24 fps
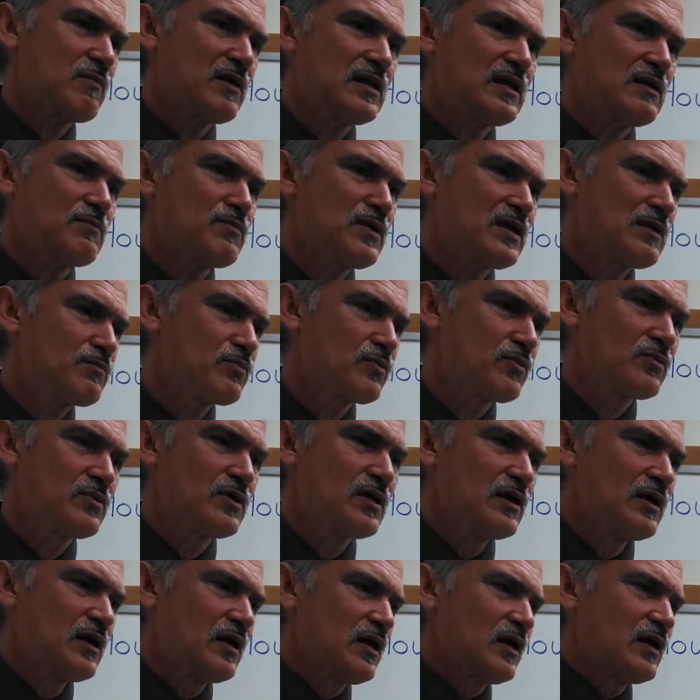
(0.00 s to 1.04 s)
Many people
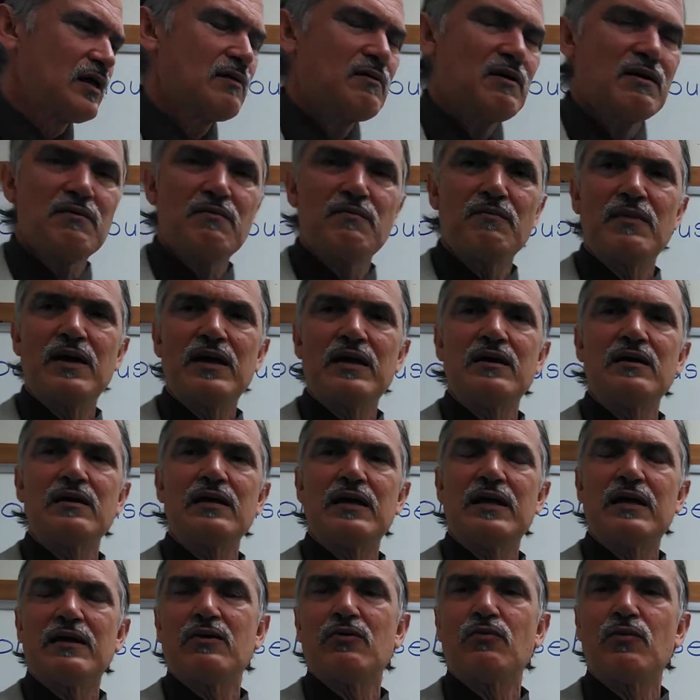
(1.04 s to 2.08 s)

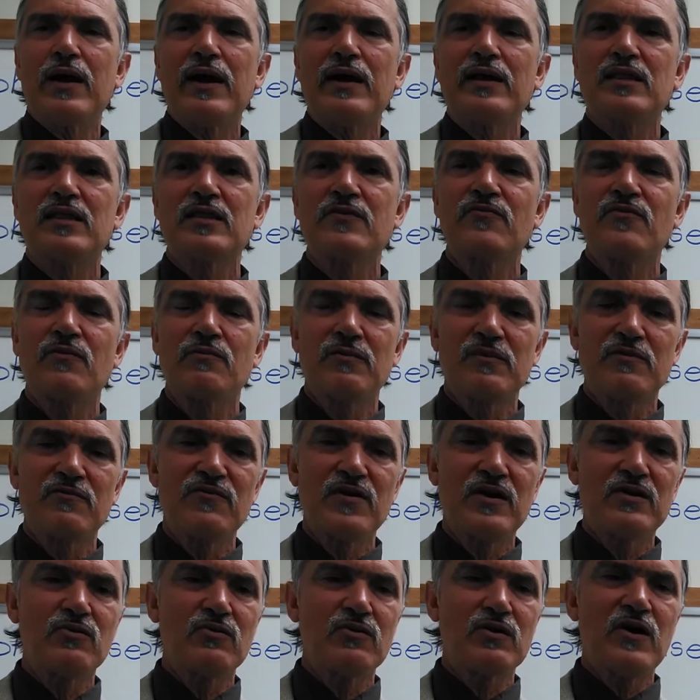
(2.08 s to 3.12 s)
get grants from the
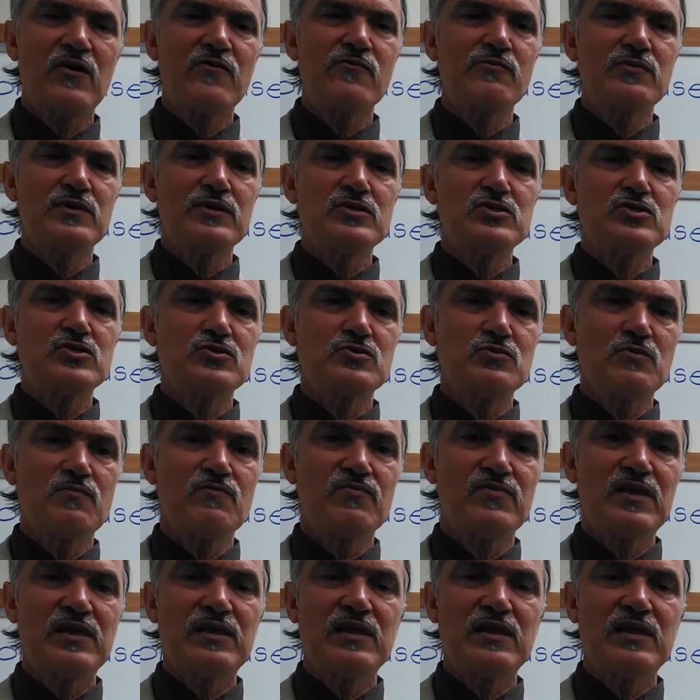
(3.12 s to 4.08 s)
federal government to